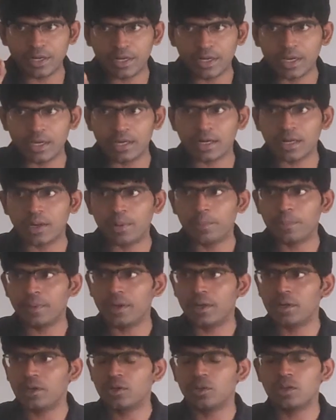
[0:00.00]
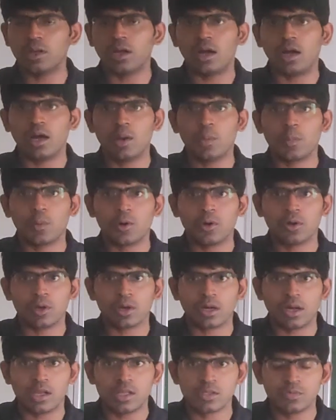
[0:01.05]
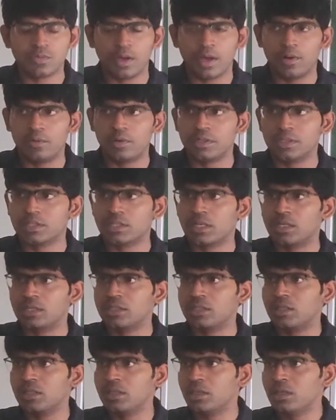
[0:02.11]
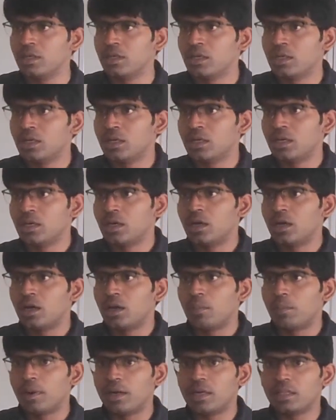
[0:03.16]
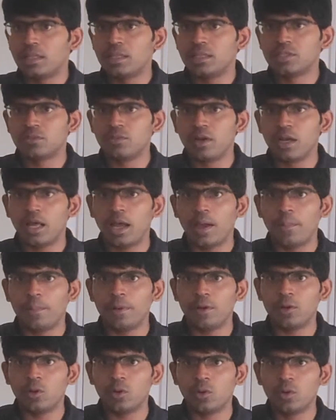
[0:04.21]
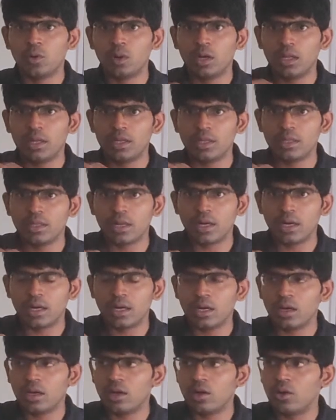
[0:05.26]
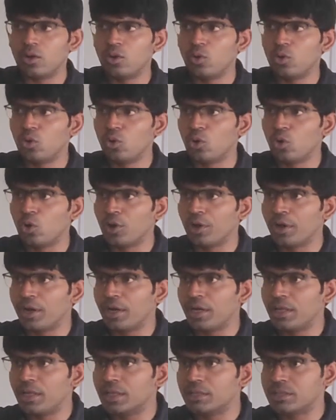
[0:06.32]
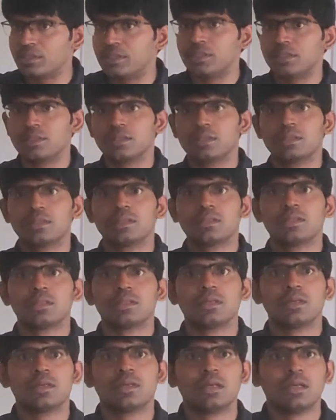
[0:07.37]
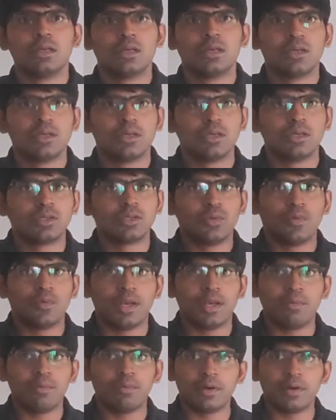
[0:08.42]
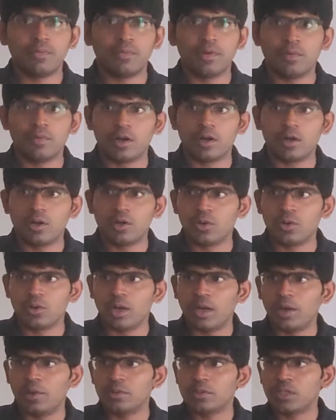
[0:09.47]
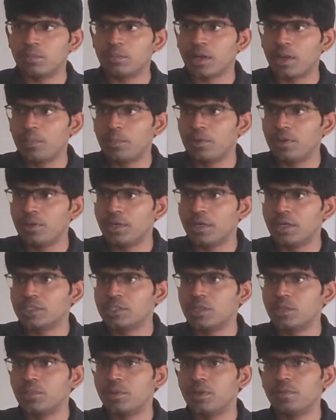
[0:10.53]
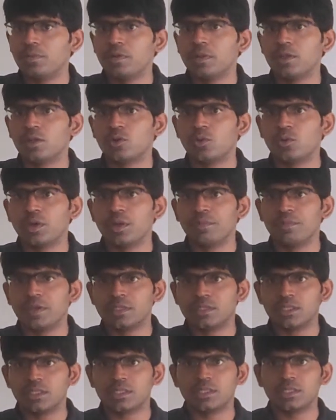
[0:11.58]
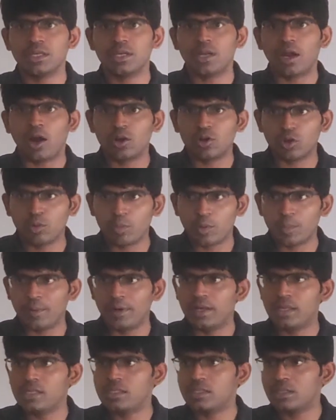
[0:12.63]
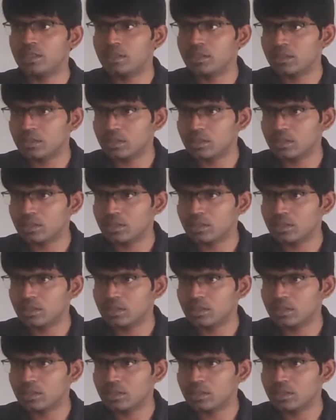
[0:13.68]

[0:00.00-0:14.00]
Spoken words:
very higher compared to the all protocols we have discussed, but this will happen only in the low radius. So whenever we want to have some communication between the two devices in automobiles,